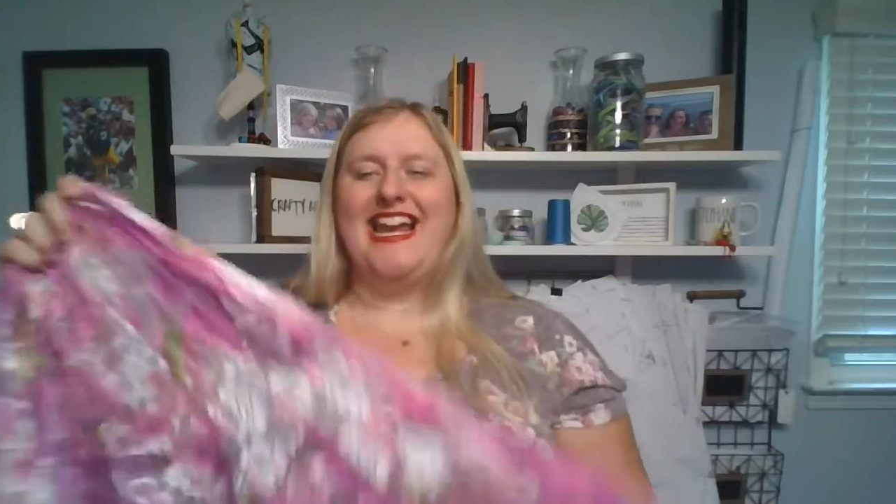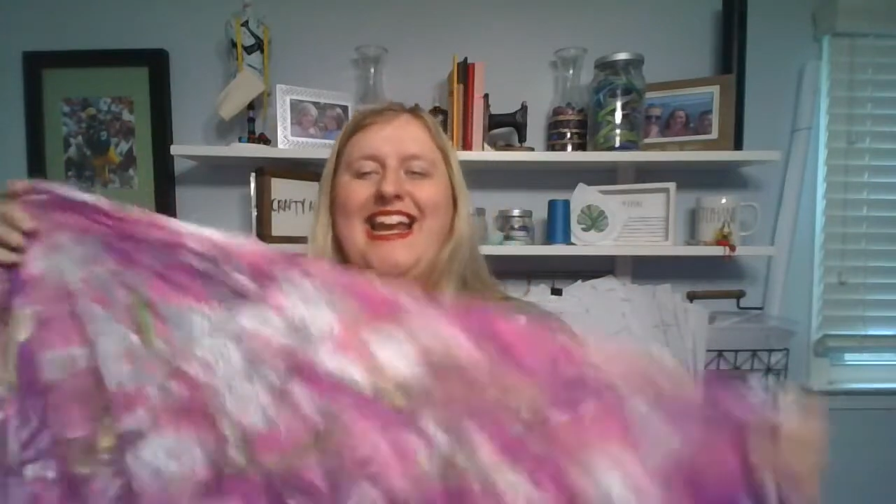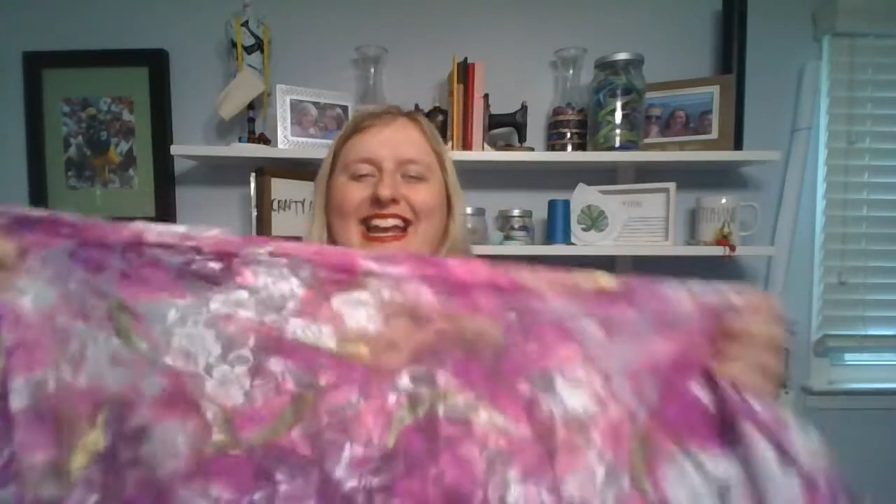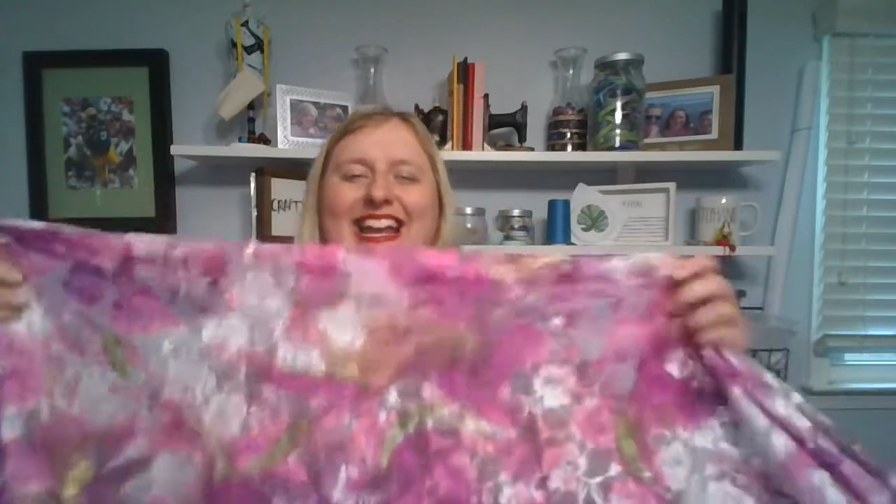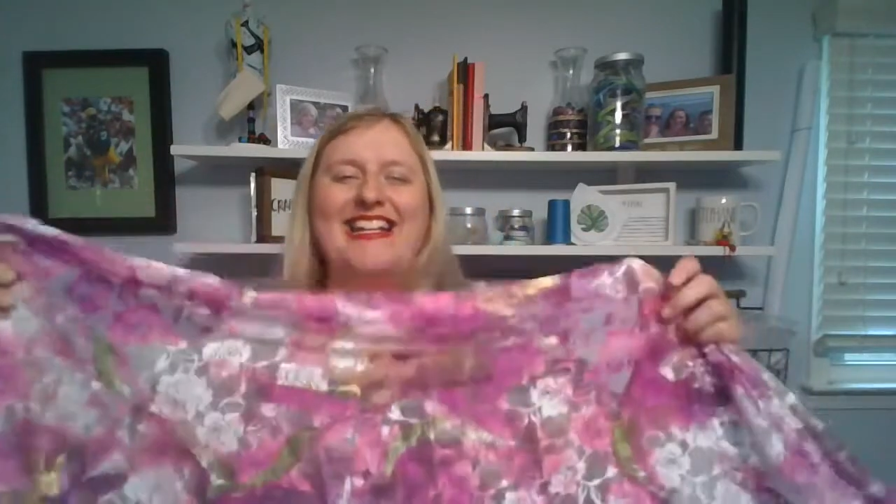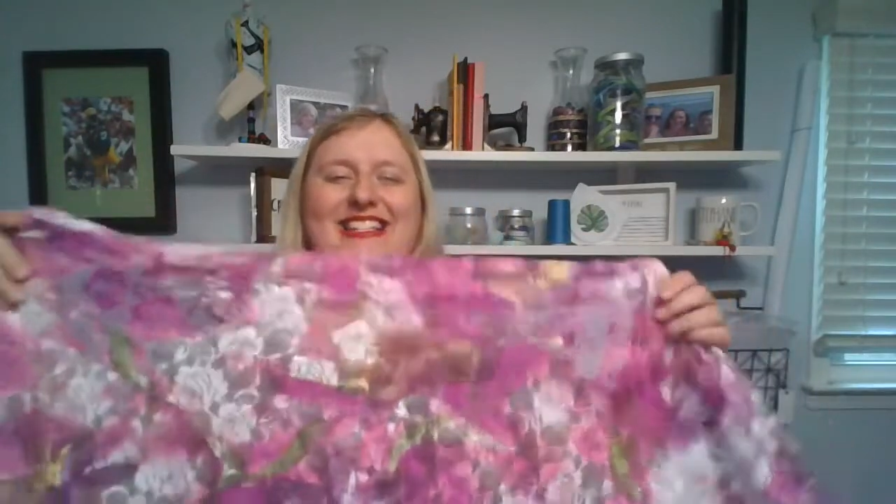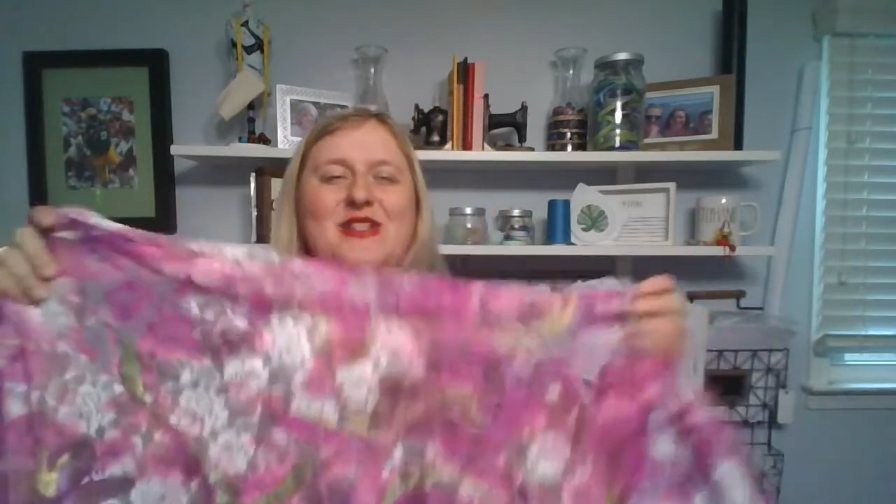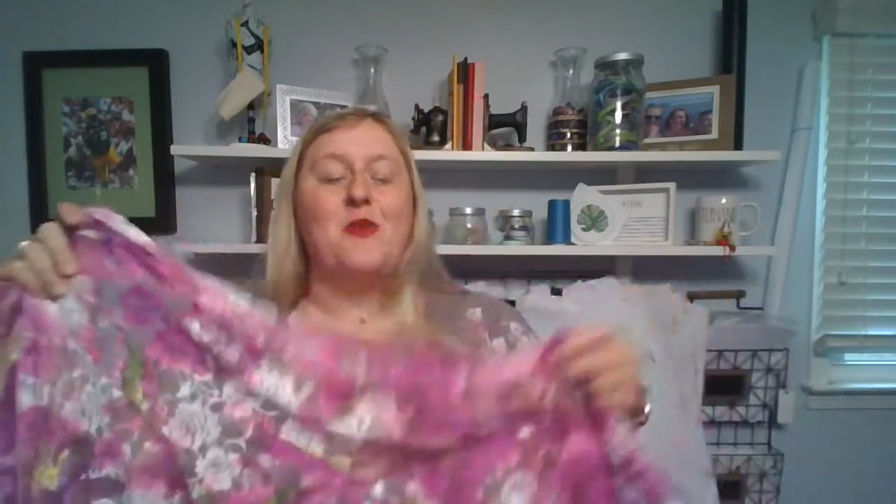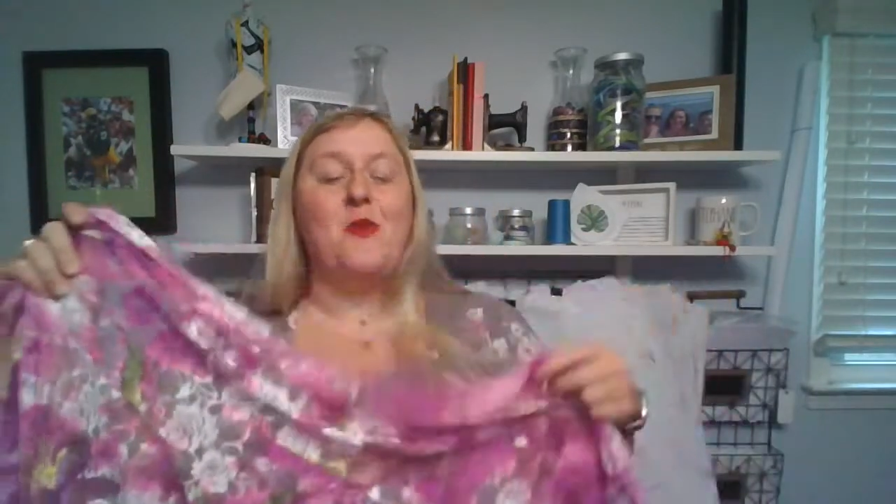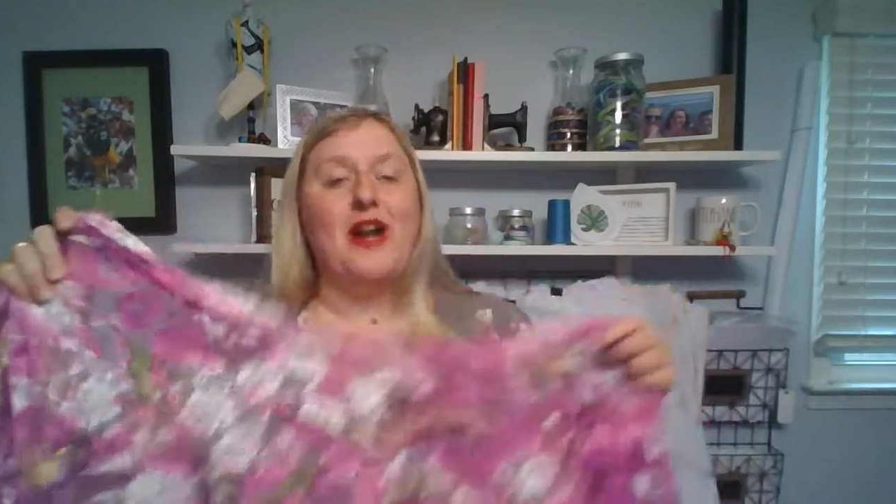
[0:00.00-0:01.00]
it is
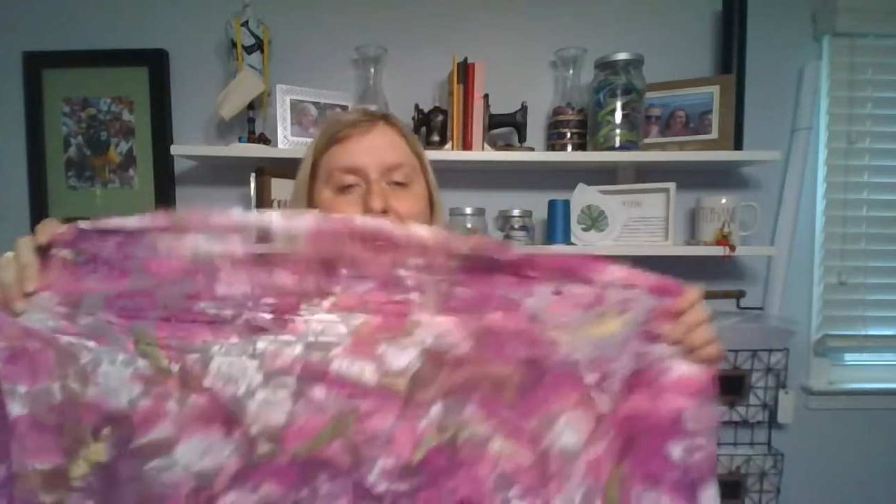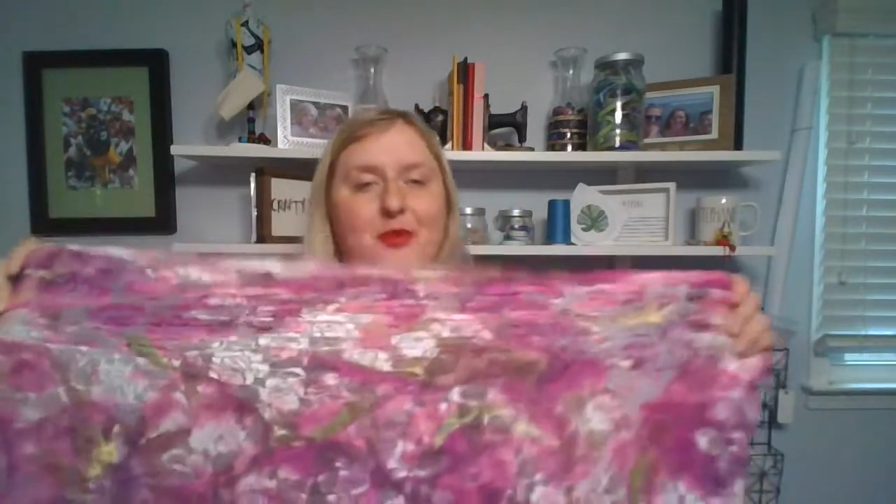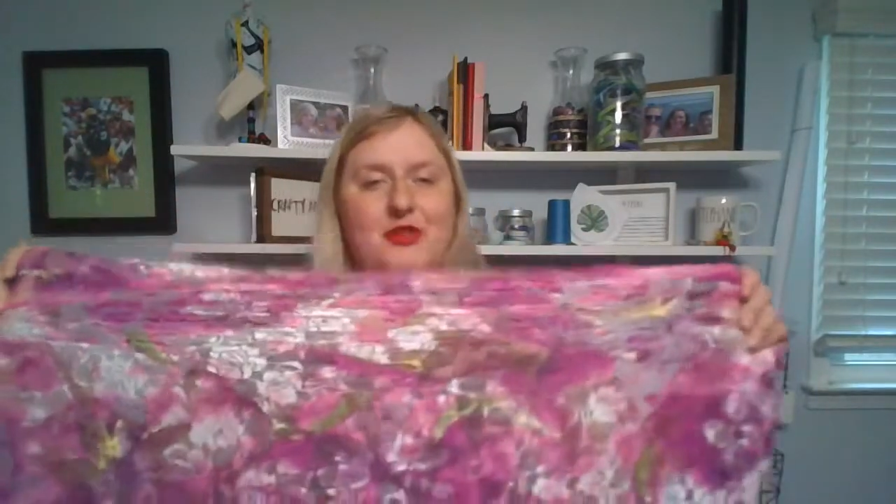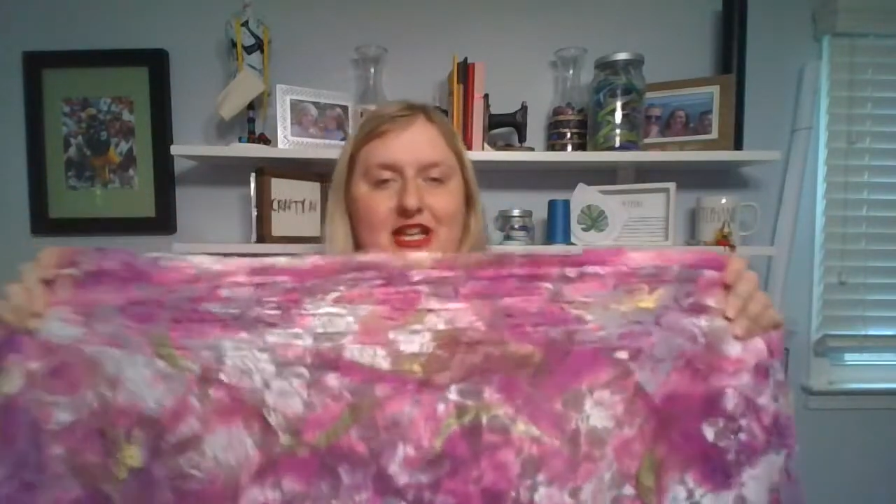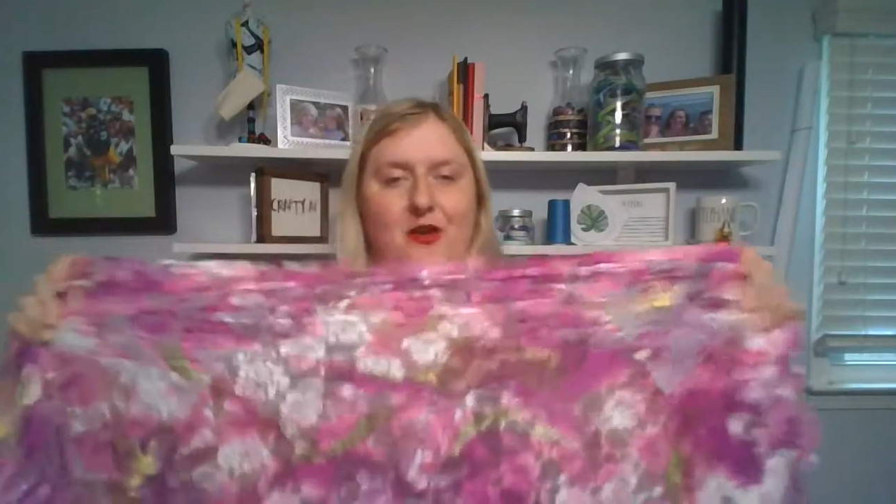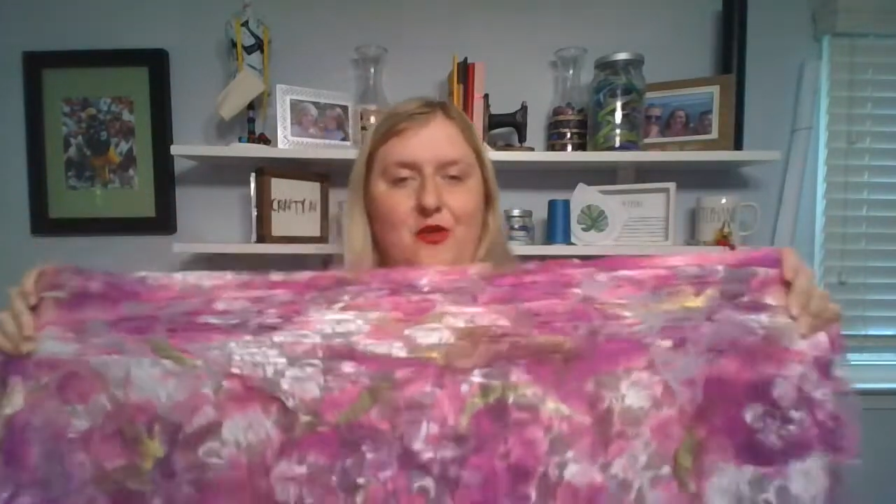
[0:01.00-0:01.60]
20%